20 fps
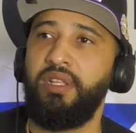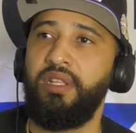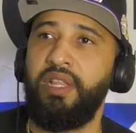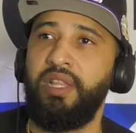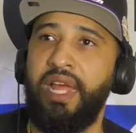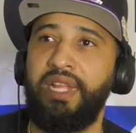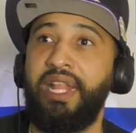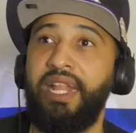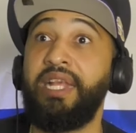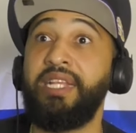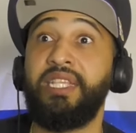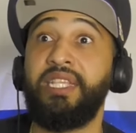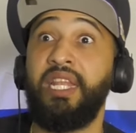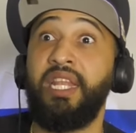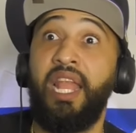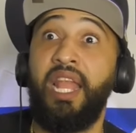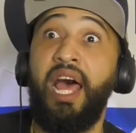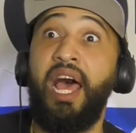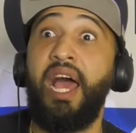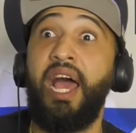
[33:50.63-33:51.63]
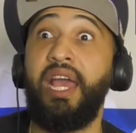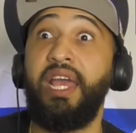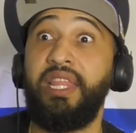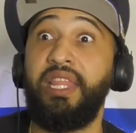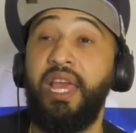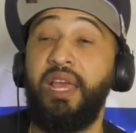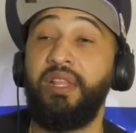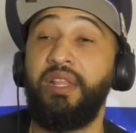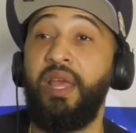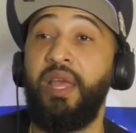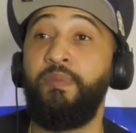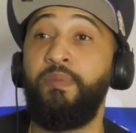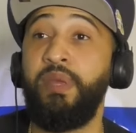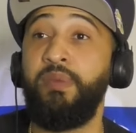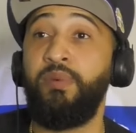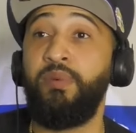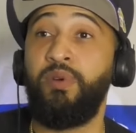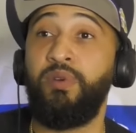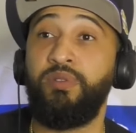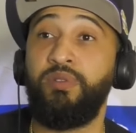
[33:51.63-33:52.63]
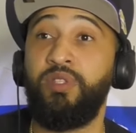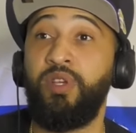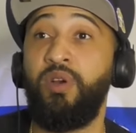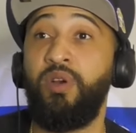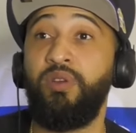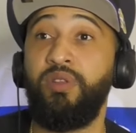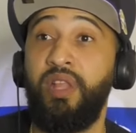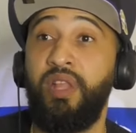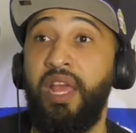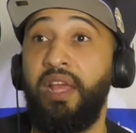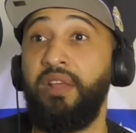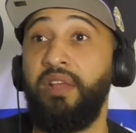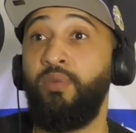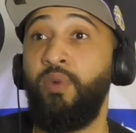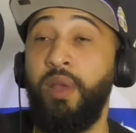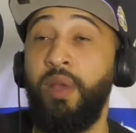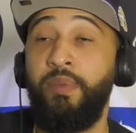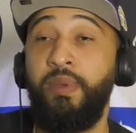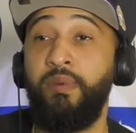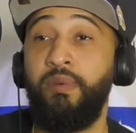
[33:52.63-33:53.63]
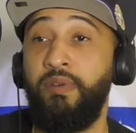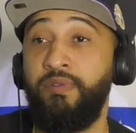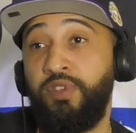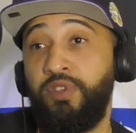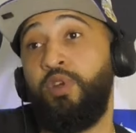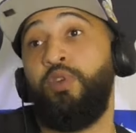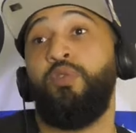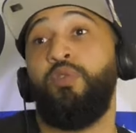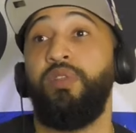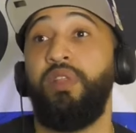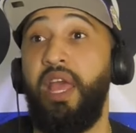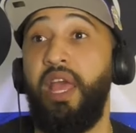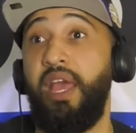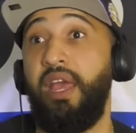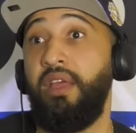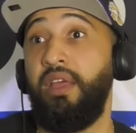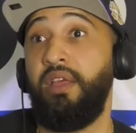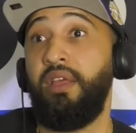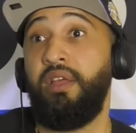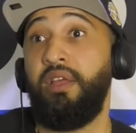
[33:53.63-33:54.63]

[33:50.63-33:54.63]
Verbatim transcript: like that's a lie that that people told that white people have told that